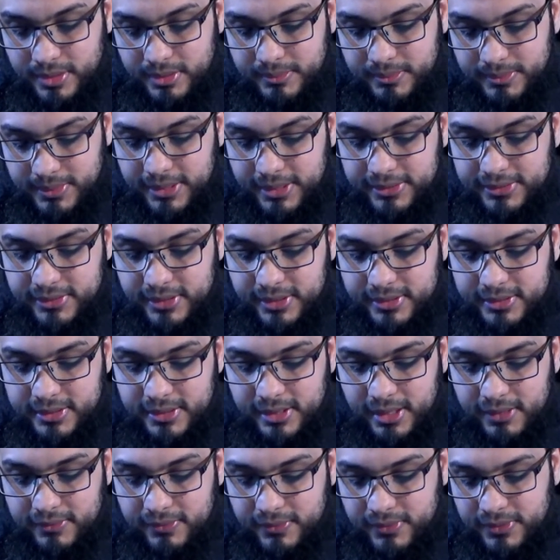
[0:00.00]
But there is
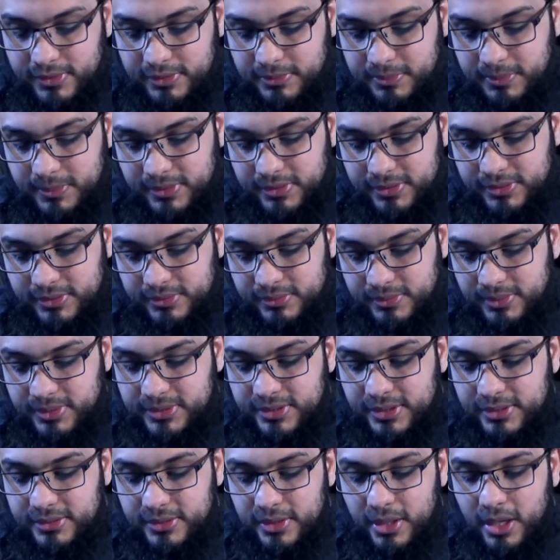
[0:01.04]
ikhtilaf on this position. He
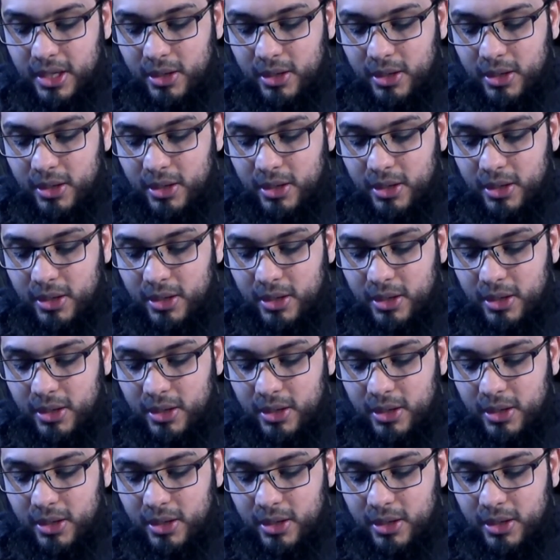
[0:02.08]
says,